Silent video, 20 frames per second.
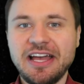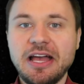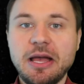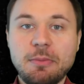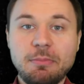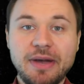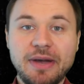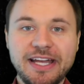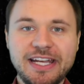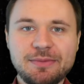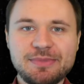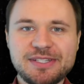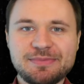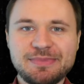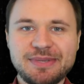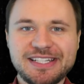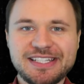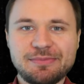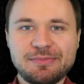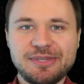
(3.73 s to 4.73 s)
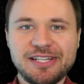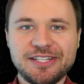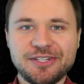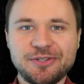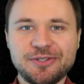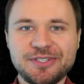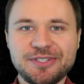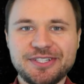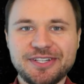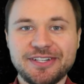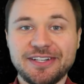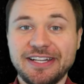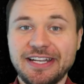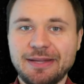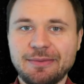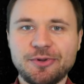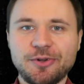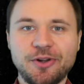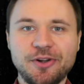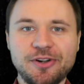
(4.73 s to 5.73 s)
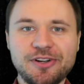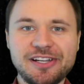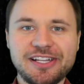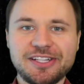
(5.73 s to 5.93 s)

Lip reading: My name is Maximilian Günther, and I'm currently